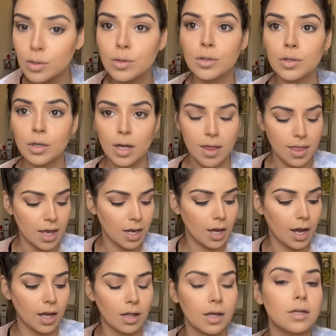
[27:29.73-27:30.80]
And then
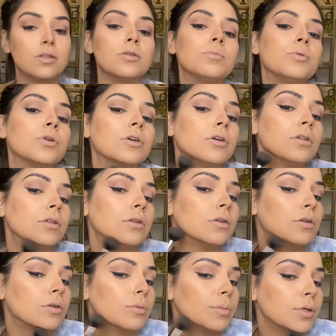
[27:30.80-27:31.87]
I like to put a
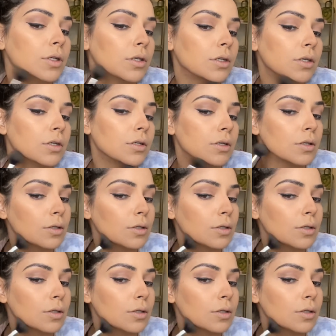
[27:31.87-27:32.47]
little bit here.